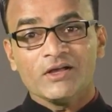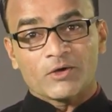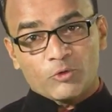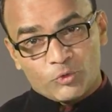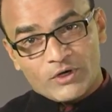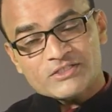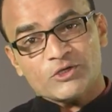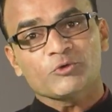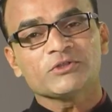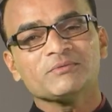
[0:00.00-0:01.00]
So as the
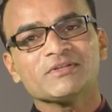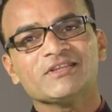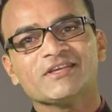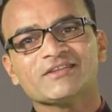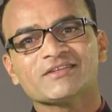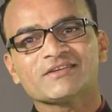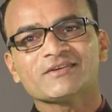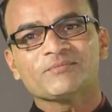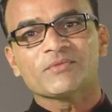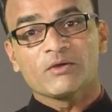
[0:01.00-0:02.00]
country of India,
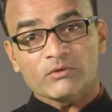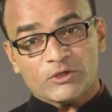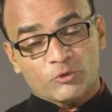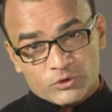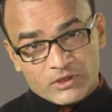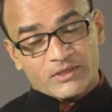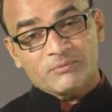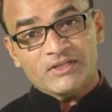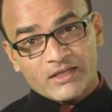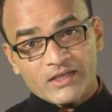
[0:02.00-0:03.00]
we have worked on
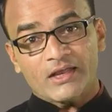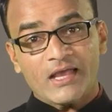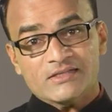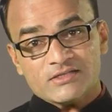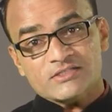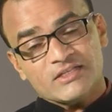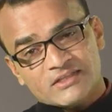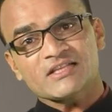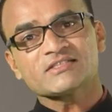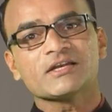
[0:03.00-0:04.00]
values only on the
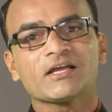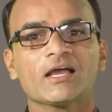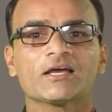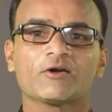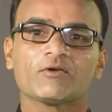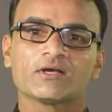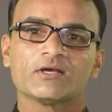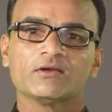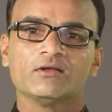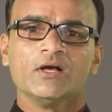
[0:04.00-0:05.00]
information level,
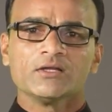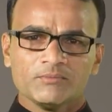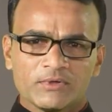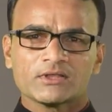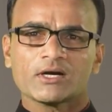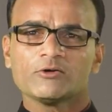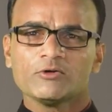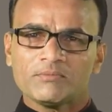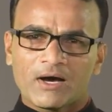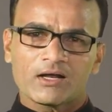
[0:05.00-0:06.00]
but we have not put
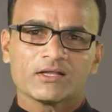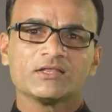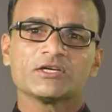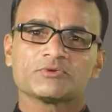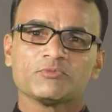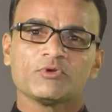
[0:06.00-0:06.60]
it in skills.